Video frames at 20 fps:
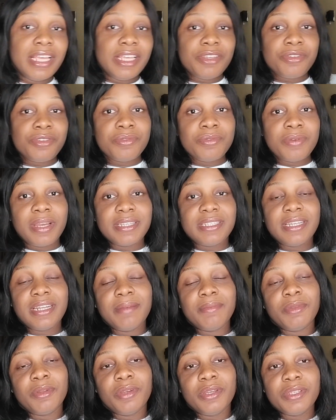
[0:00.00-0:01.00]
It's true, I
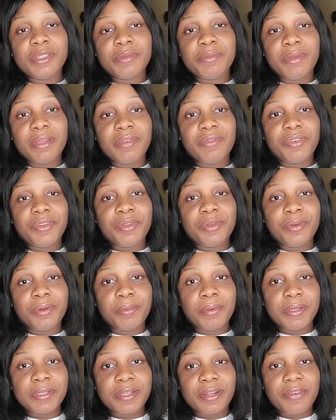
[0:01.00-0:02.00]
said I'm not going to make
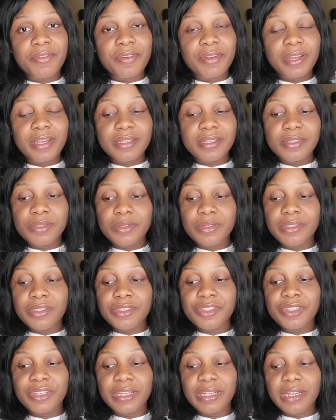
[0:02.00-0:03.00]
video about South Africans on
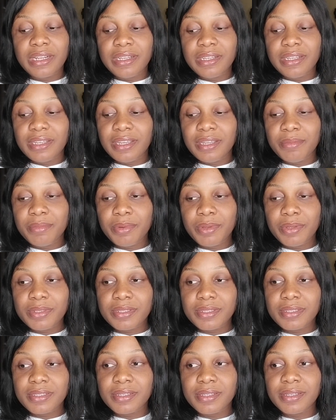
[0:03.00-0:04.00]
this channel again,
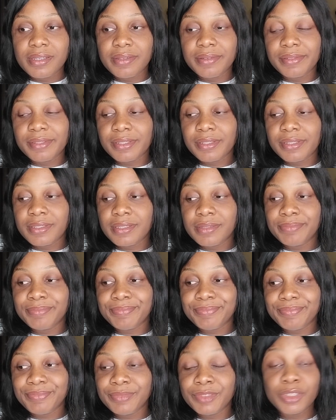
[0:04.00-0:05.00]
but
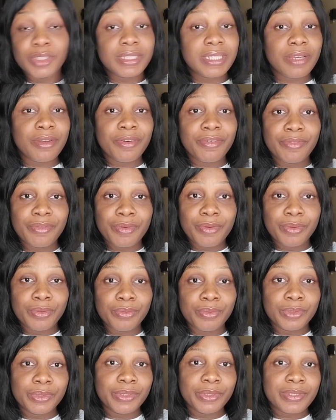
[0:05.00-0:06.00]
daughter of
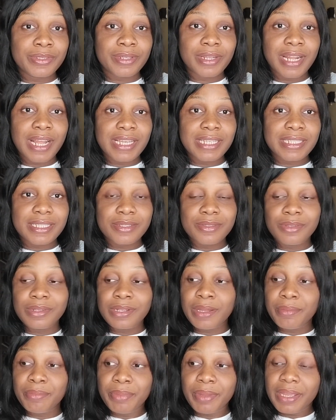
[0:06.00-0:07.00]
God was just relaxing
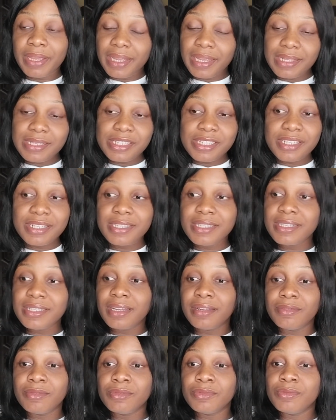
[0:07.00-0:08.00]
on her bed,
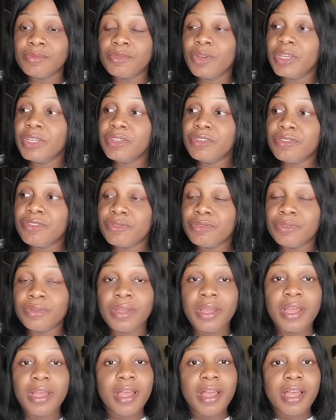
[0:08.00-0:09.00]
chilling and going
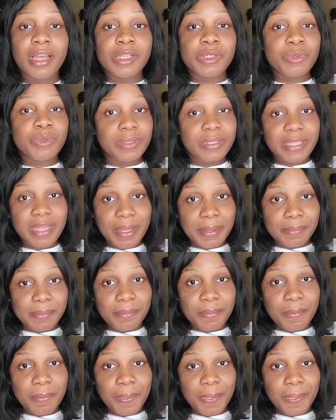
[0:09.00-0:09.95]
through Twitter.